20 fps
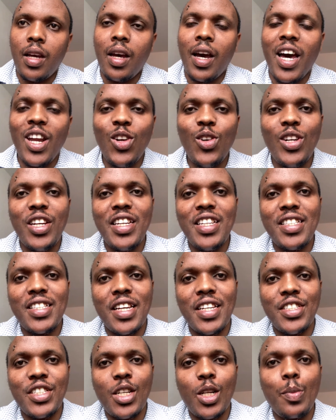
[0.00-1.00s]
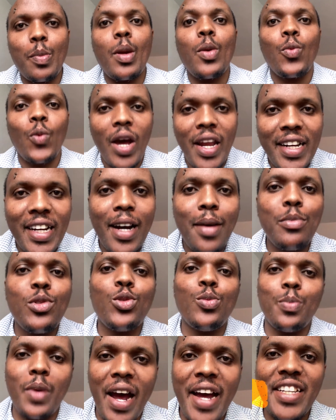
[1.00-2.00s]
Hello ladies and gentlemen, welcome
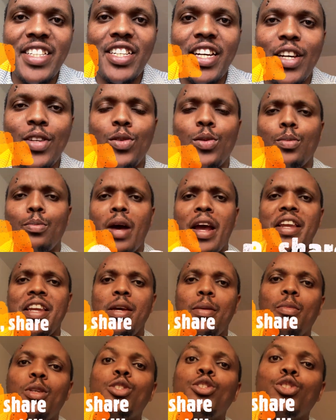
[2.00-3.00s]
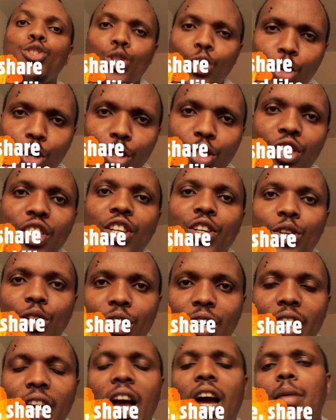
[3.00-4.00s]
to my channel. My name is George Kingori.